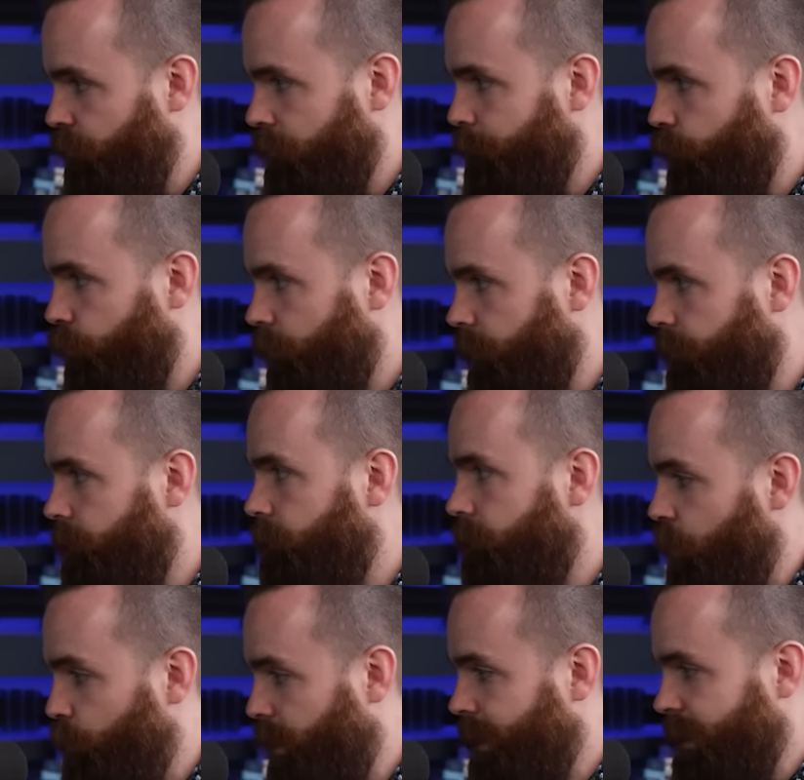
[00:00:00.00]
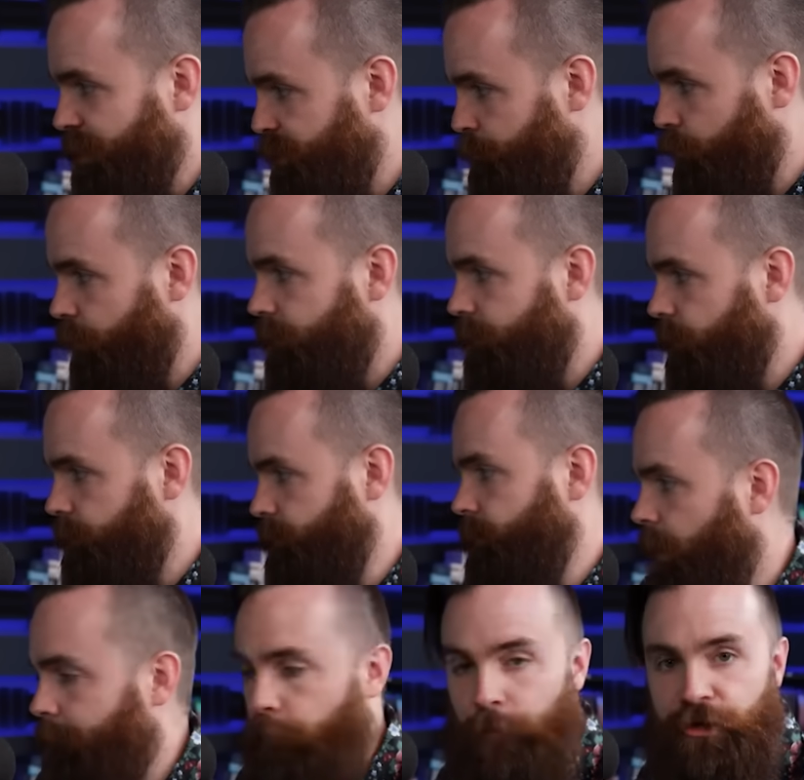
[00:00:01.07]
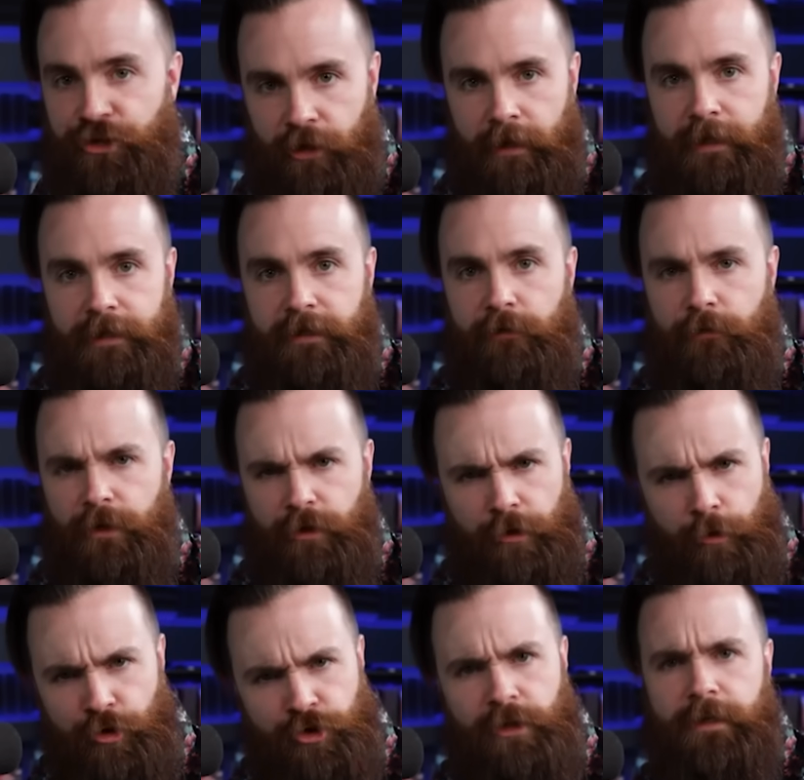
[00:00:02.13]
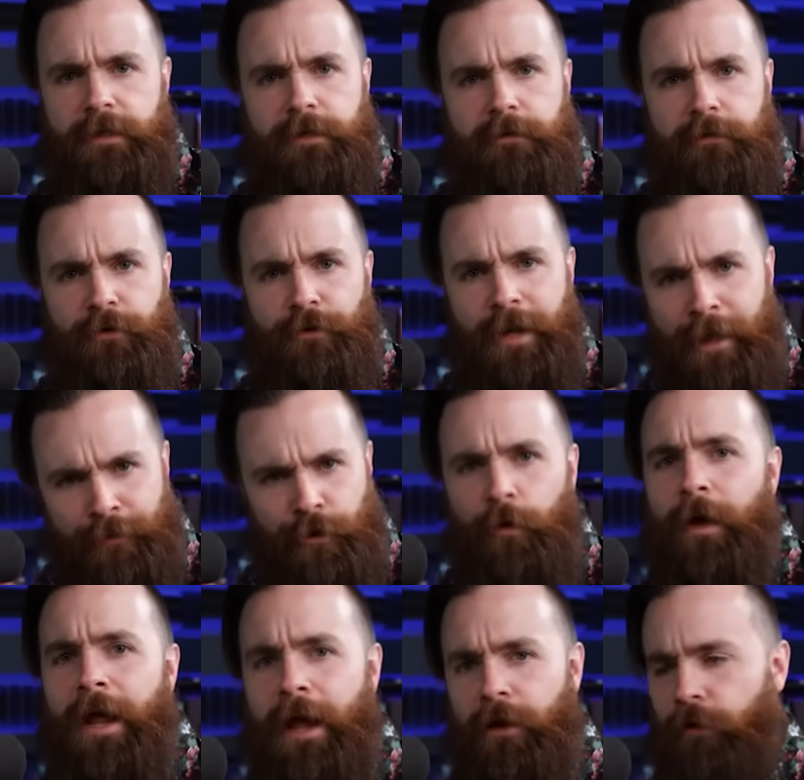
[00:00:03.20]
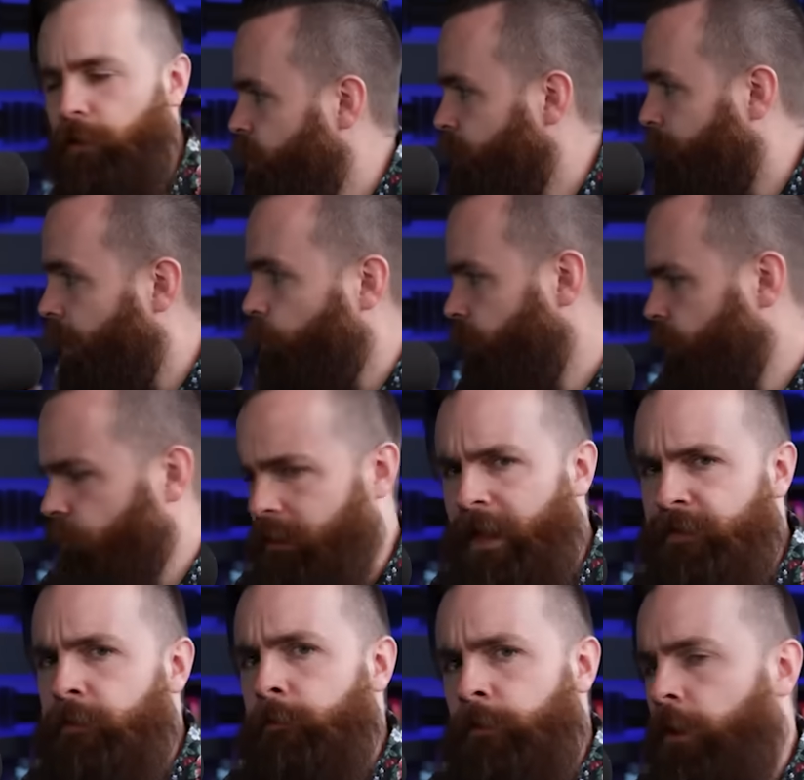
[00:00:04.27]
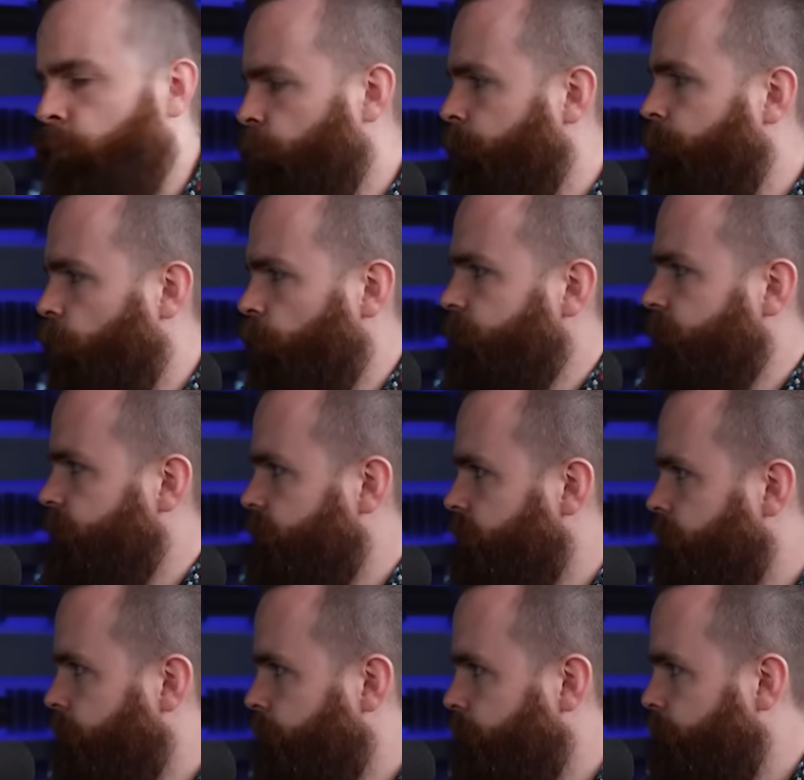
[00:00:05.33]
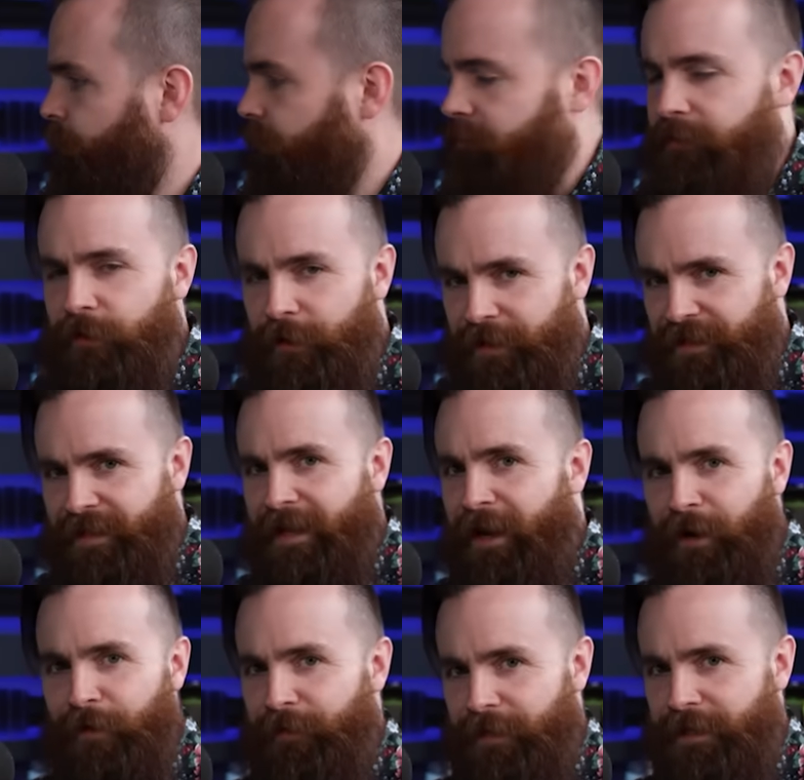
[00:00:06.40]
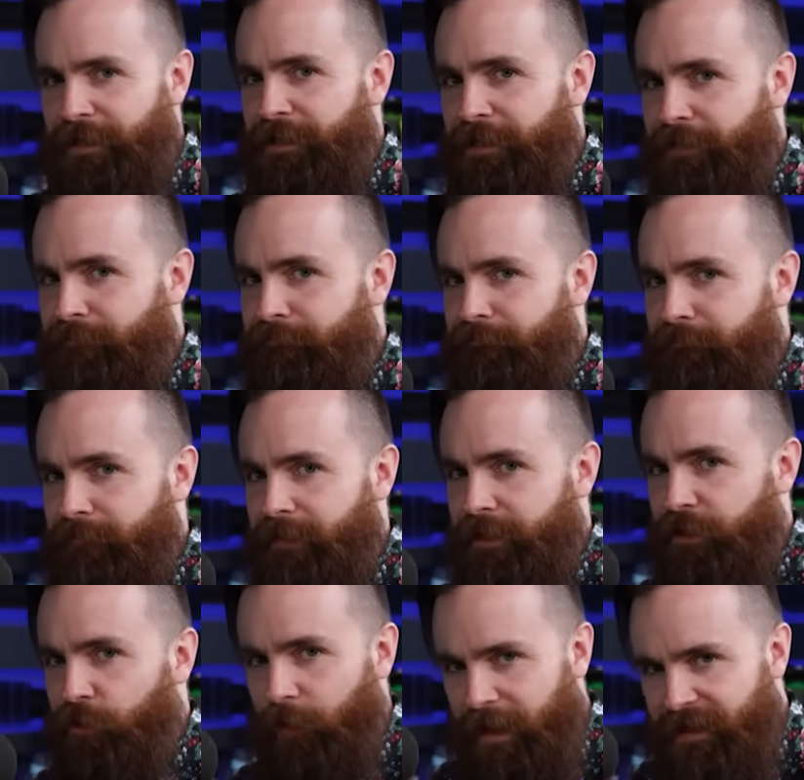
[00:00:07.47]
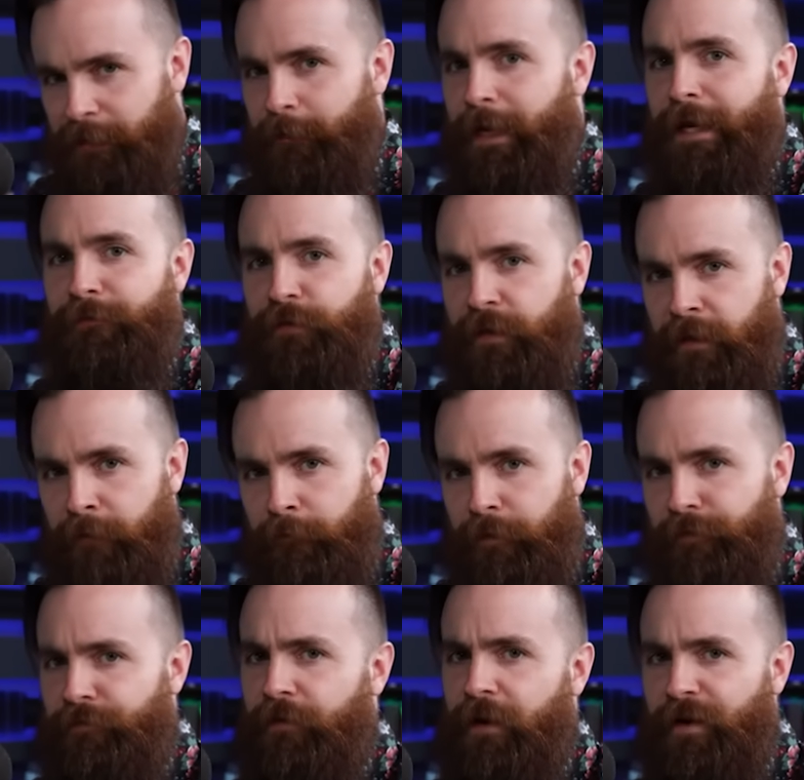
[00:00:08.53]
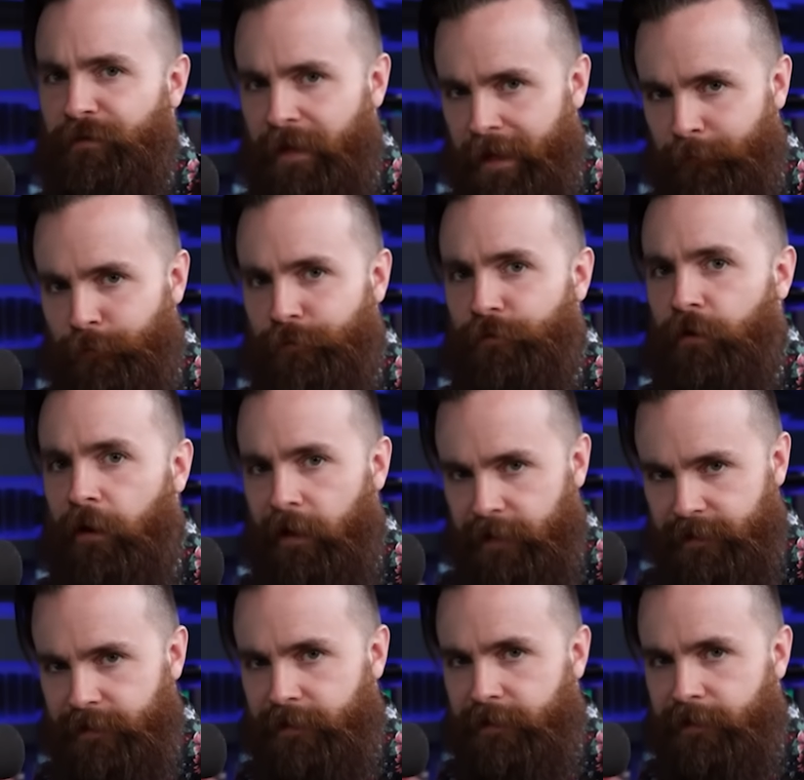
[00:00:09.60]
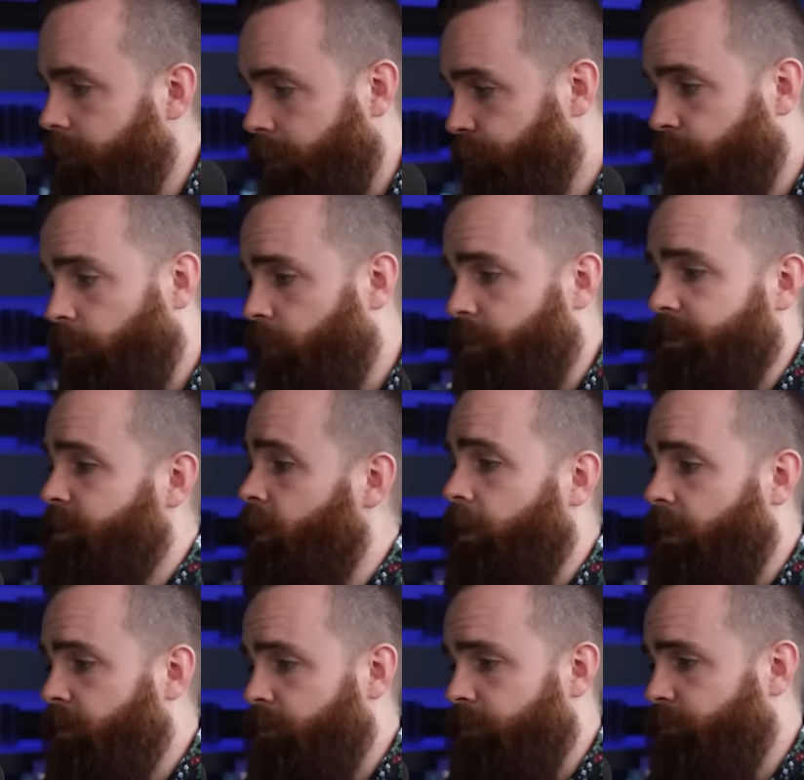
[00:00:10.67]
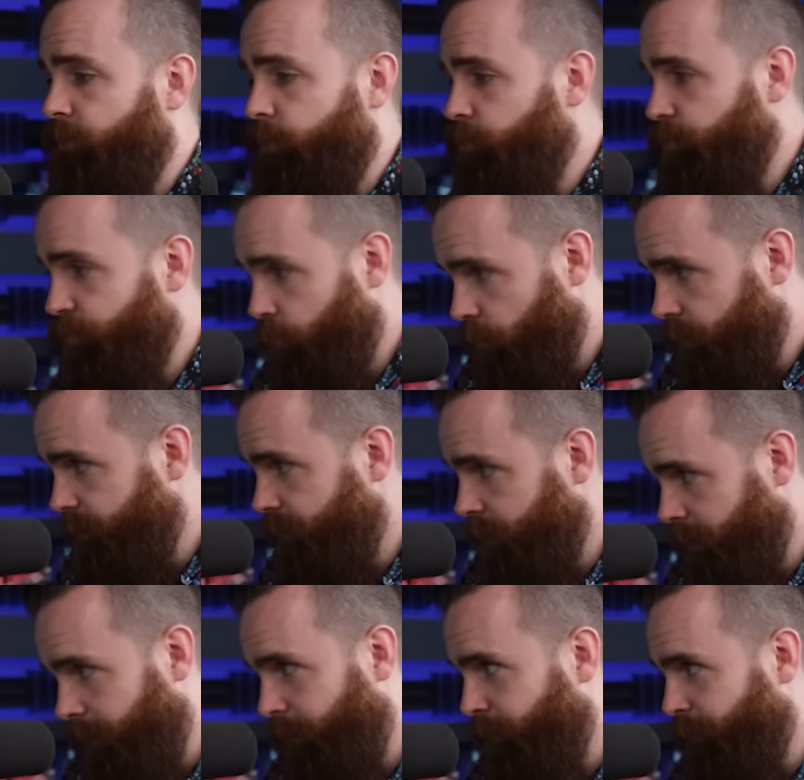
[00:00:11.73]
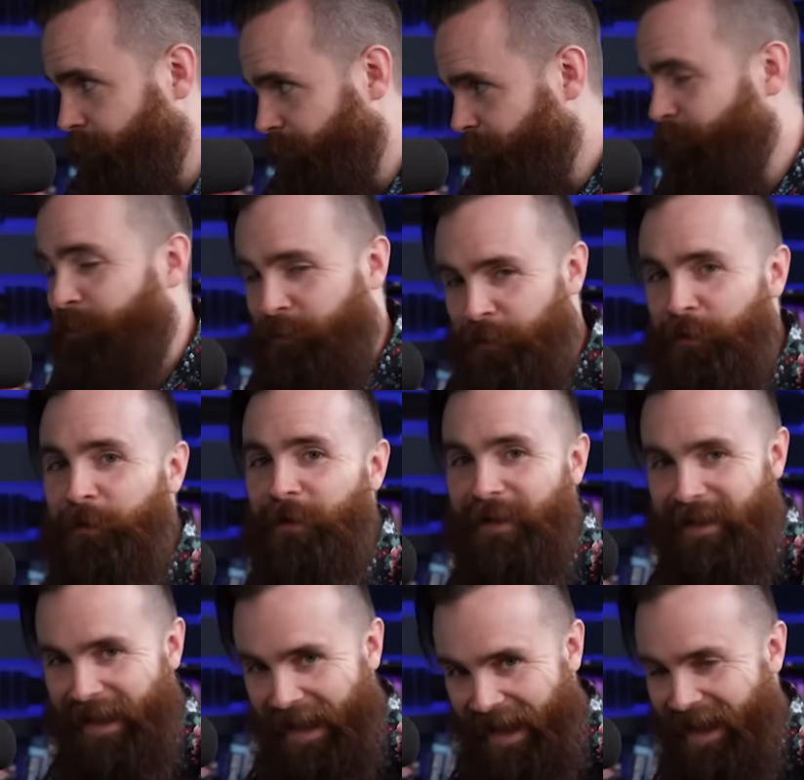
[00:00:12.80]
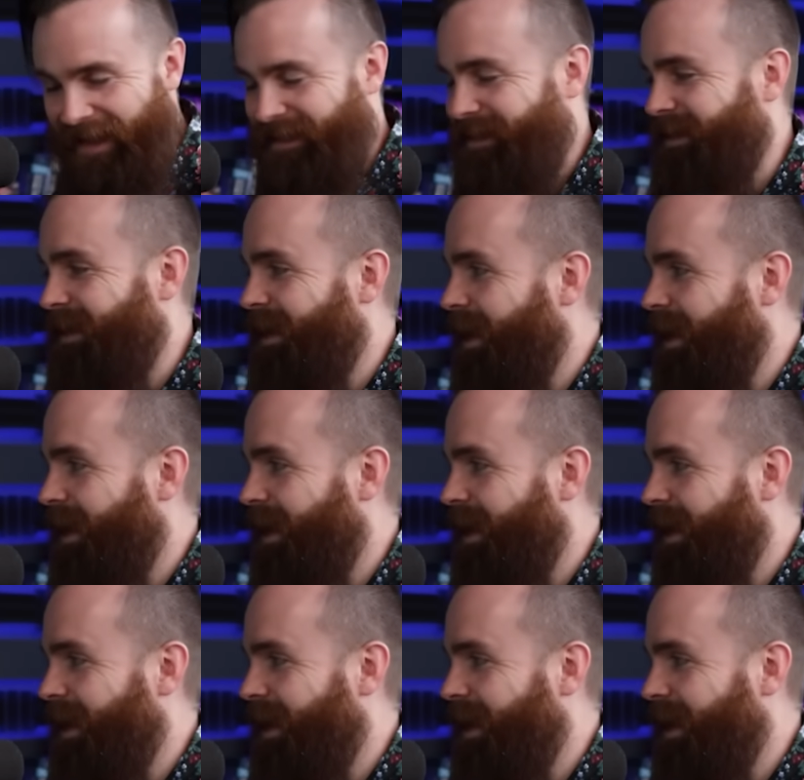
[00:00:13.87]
vulnerable with, and we can exploit those. I mean, we shouldn't. You, you shouldn't. You're an ethical hacker. You might want to let them know, report this to them. But you can see how this is crazy bad for them, but very viable for us. Now, there are a ton of Google dorks in here, or Google hacks.